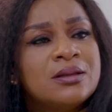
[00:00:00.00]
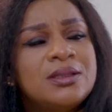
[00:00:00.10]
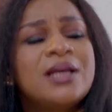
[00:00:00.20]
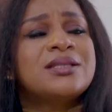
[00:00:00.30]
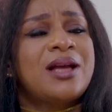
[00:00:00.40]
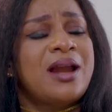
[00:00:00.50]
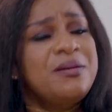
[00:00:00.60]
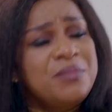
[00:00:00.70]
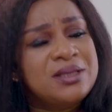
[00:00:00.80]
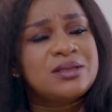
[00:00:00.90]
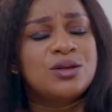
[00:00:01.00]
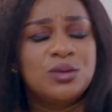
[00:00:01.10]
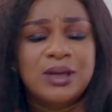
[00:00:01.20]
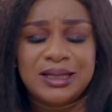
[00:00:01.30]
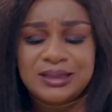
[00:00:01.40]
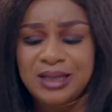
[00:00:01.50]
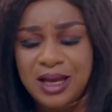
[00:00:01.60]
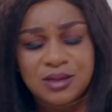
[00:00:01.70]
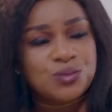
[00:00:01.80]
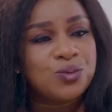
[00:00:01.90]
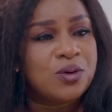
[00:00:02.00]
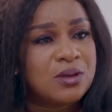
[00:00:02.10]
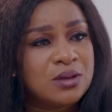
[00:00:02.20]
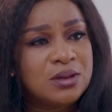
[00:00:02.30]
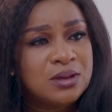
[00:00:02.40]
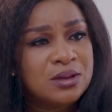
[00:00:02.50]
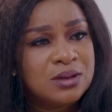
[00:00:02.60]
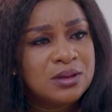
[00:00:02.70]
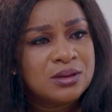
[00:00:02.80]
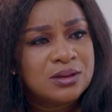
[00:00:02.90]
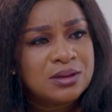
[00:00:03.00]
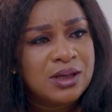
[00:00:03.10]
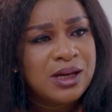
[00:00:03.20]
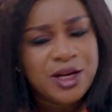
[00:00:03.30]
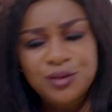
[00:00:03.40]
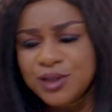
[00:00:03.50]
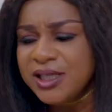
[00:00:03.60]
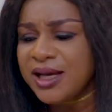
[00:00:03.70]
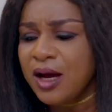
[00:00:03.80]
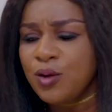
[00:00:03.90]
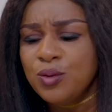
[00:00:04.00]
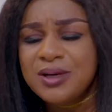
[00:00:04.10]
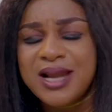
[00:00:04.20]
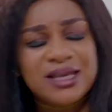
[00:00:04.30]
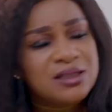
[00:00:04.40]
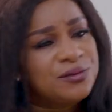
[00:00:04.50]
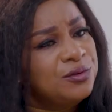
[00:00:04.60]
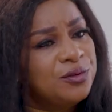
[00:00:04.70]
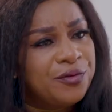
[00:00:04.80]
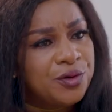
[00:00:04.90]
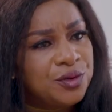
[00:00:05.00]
Yes, Karim is good at housework. And I know she can cook nice food for